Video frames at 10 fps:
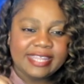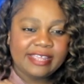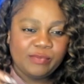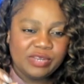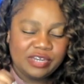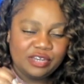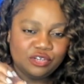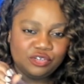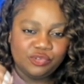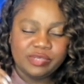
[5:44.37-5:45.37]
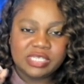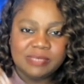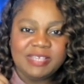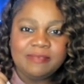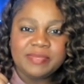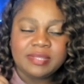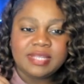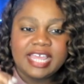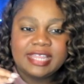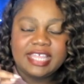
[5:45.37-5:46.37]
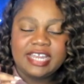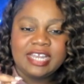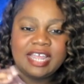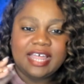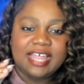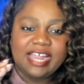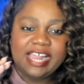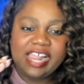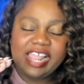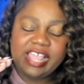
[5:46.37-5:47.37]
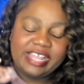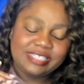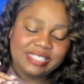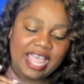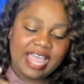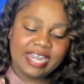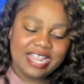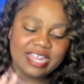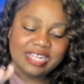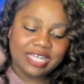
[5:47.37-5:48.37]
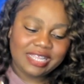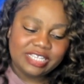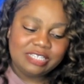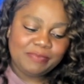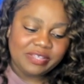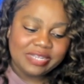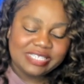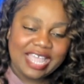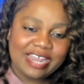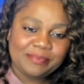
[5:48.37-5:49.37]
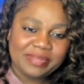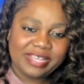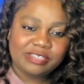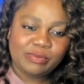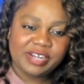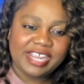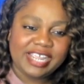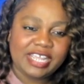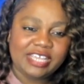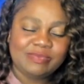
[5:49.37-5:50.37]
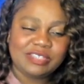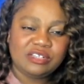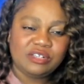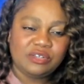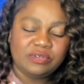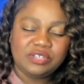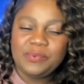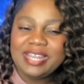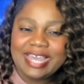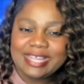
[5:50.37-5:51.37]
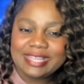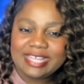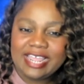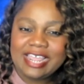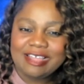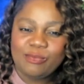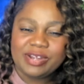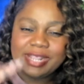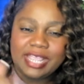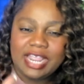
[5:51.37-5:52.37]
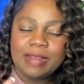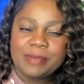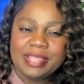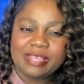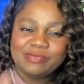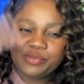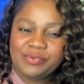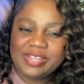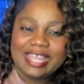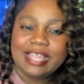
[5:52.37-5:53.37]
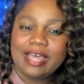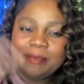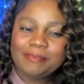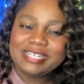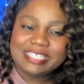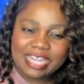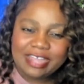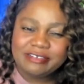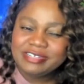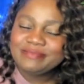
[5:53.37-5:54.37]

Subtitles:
like when you do a speed build and then this build is at a place where it keeps doing that thing where the camera keeps going like up and down.